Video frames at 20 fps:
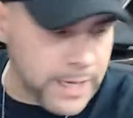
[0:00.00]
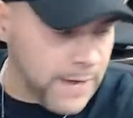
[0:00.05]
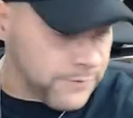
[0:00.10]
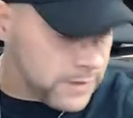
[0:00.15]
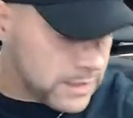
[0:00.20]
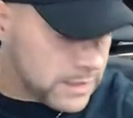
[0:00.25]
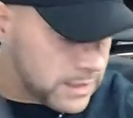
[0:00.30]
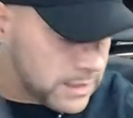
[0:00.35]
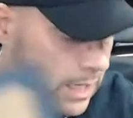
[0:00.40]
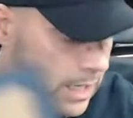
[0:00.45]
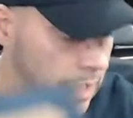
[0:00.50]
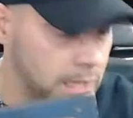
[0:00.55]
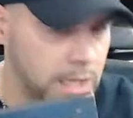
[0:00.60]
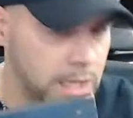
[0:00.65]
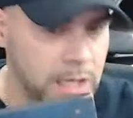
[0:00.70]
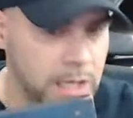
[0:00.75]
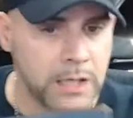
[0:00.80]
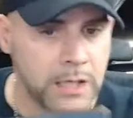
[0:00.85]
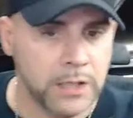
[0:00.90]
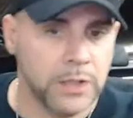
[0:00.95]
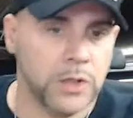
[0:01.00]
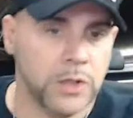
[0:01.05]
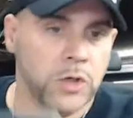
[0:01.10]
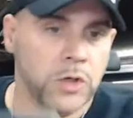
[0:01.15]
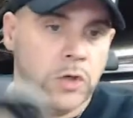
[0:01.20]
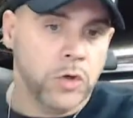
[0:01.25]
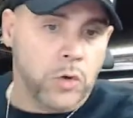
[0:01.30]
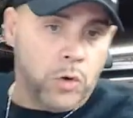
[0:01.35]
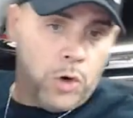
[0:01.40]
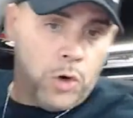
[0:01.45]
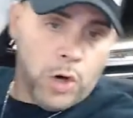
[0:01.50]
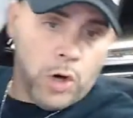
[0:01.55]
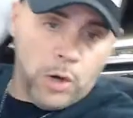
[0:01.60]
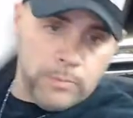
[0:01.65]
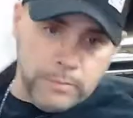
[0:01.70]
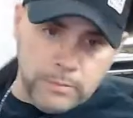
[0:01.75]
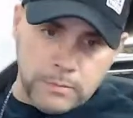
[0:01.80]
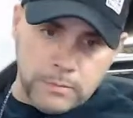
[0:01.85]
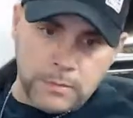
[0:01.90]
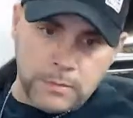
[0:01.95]
have to say,
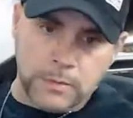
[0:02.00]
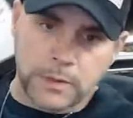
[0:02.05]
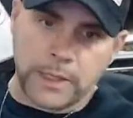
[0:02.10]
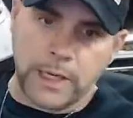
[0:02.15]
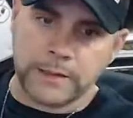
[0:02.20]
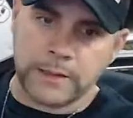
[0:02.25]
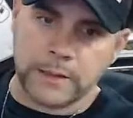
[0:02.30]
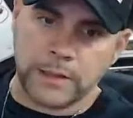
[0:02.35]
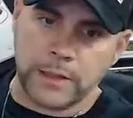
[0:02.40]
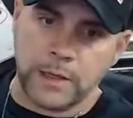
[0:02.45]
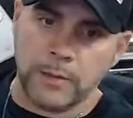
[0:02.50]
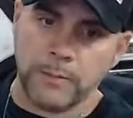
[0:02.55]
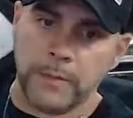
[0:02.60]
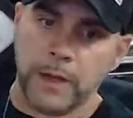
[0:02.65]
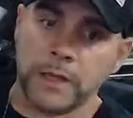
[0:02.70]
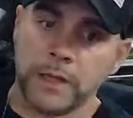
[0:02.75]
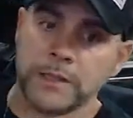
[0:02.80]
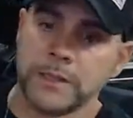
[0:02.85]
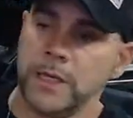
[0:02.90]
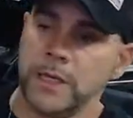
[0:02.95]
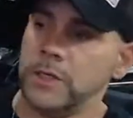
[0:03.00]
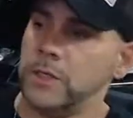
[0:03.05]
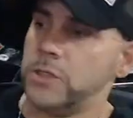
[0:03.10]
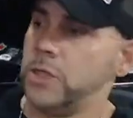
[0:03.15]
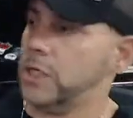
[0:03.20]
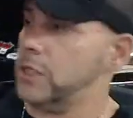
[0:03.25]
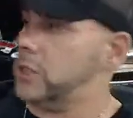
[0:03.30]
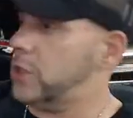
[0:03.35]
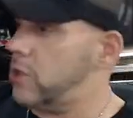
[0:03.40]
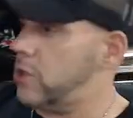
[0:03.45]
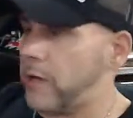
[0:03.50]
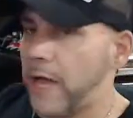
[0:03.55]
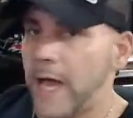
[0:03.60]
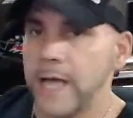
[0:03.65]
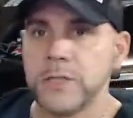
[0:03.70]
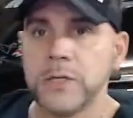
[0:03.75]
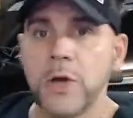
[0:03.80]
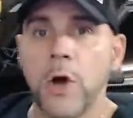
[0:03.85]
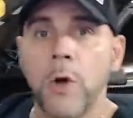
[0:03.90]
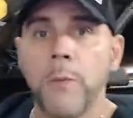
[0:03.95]
well, got the gear mods. And just so you
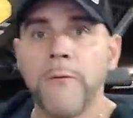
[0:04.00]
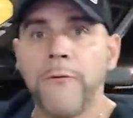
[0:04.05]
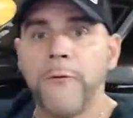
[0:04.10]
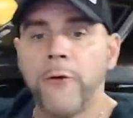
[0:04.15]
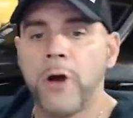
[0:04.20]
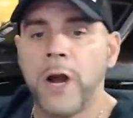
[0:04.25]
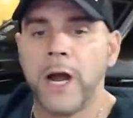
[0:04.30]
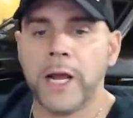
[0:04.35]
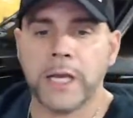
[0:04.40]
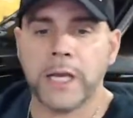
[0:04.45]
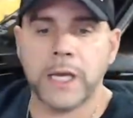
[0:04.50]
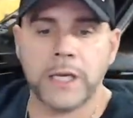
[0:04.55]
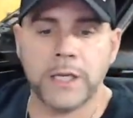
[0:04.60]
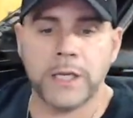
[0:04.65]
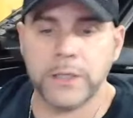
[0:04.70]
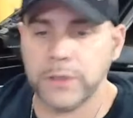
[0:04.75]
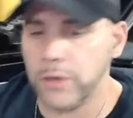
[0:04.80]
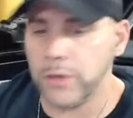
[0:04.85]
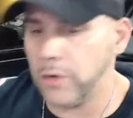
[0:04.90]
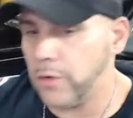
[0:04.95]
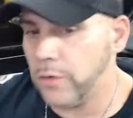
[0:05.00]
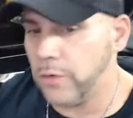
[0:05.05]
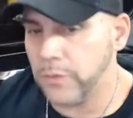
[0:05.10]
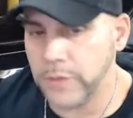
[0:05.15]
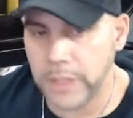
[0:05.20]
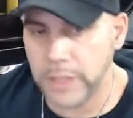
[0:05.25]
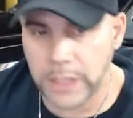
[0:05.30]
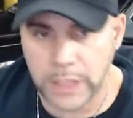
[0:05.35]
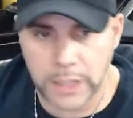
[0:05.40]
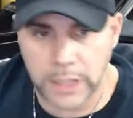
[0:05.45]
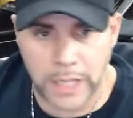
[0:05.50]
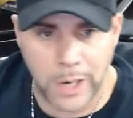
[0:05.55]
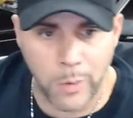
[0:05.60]
guys know, before I get into the